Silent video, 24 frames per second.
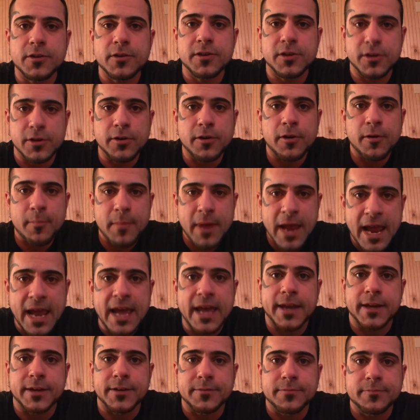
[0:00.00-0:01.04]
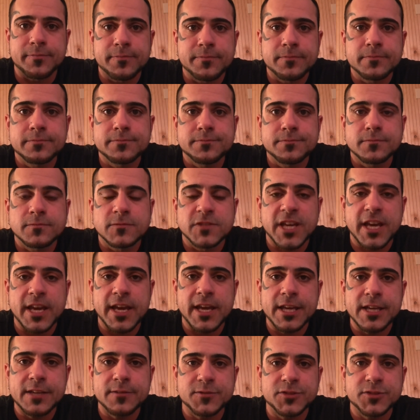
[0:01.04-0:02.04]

you're a man, okay?